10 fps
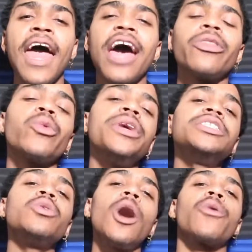And the
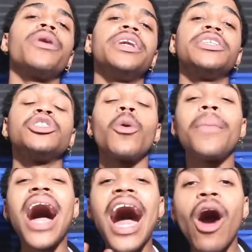reason why running is so
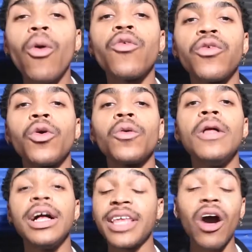powerful,
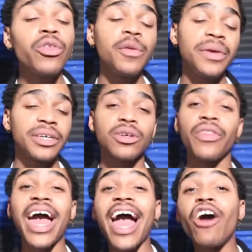not only because all
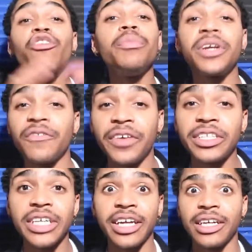the health
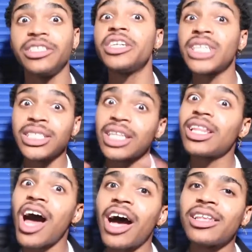benefits, and it does a
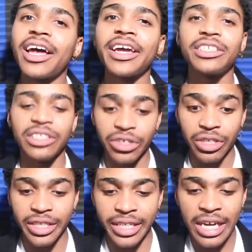lot, like
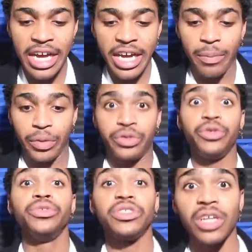it
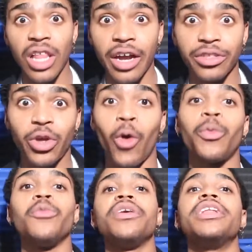produces a lot of
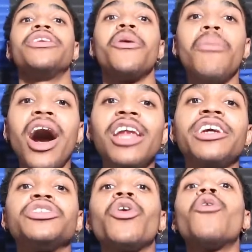dopamine in your body
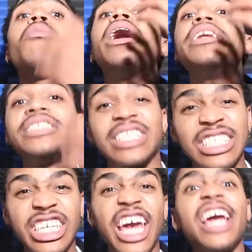because your whole body's
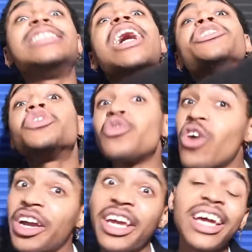engaged as you're
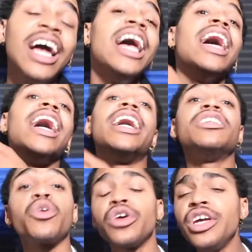running,
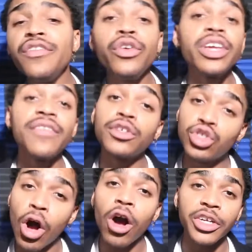or even you can even
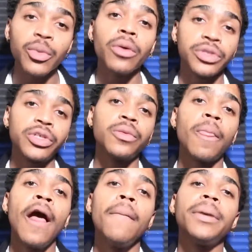jog as well too.
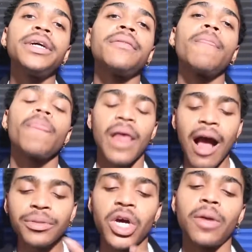But
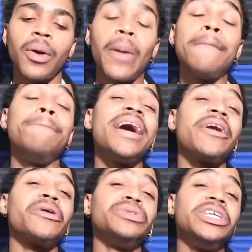I'm talking about a
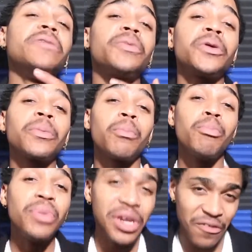better, deeper
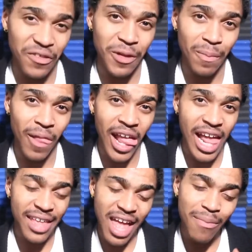benefit.
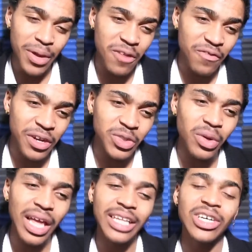And that benefit is
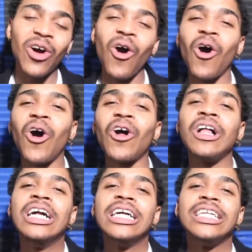what I like to
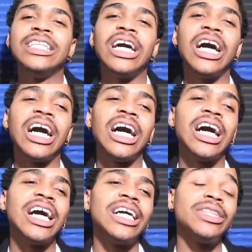call
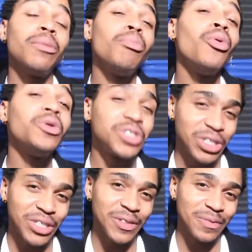the
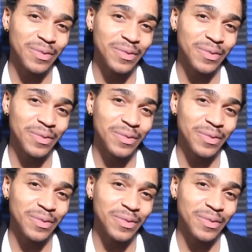bullshitter.